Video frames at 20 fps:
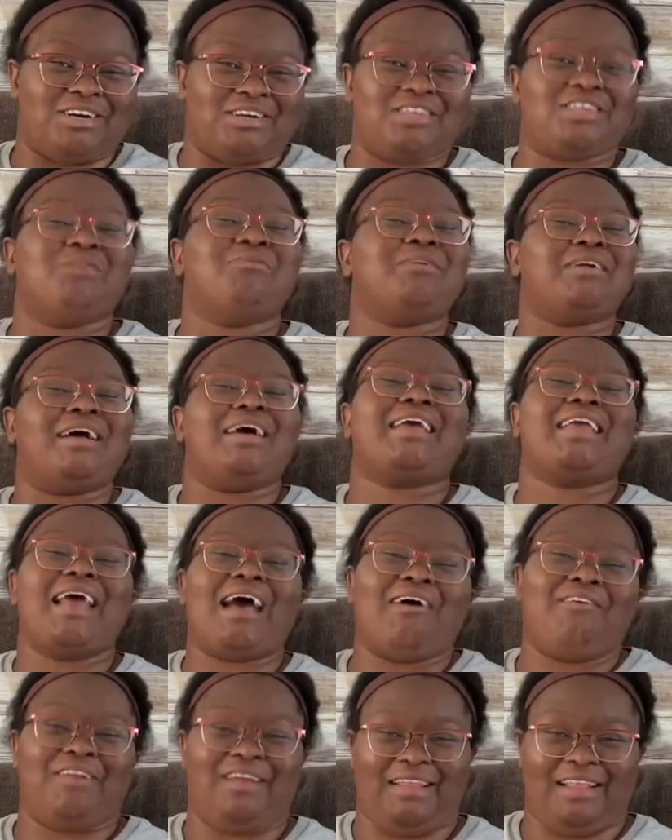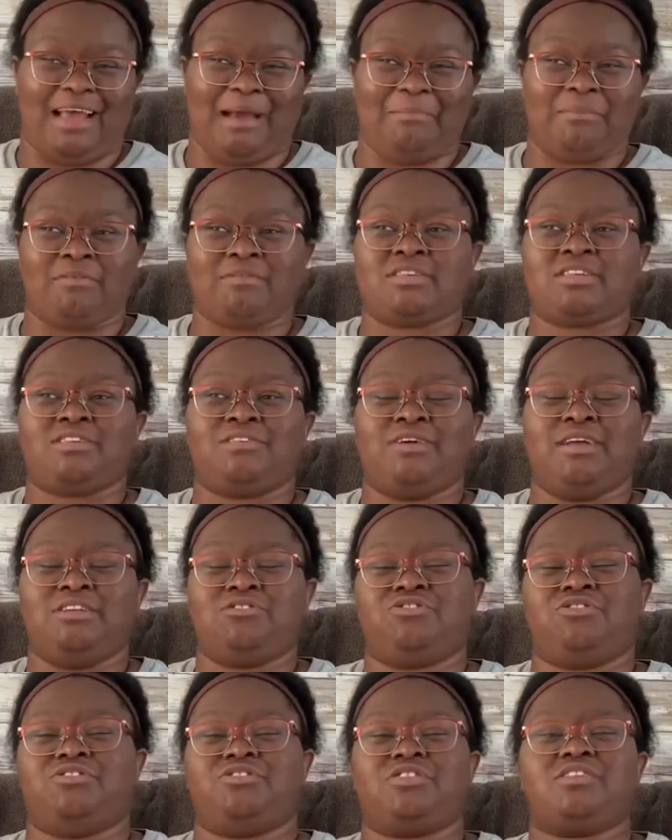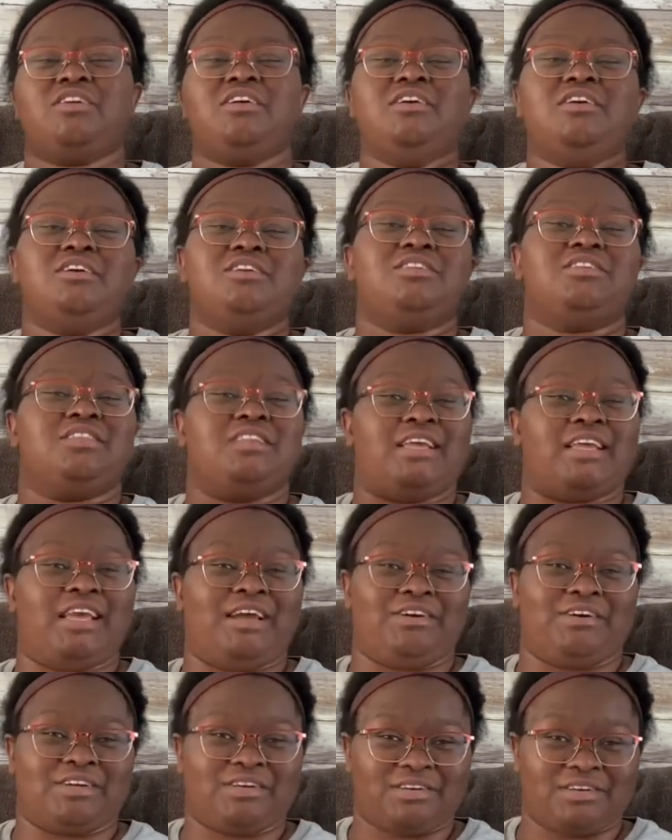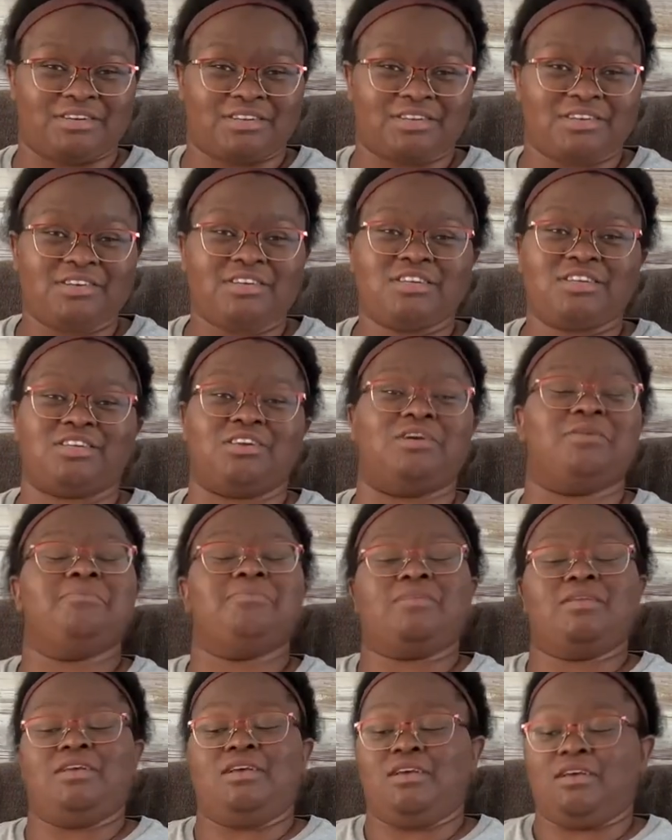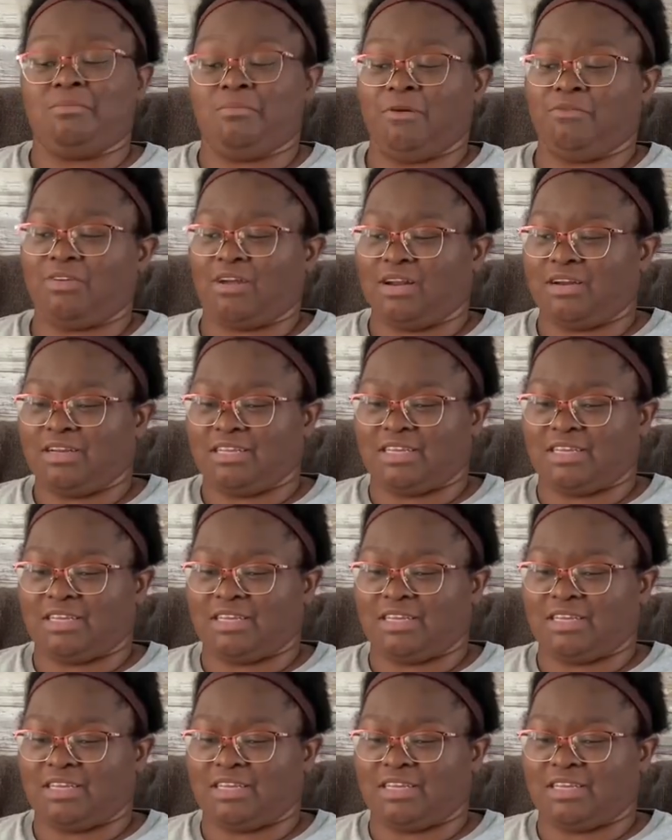So we're not counting that, but we're still introduced to the characters. So moving on to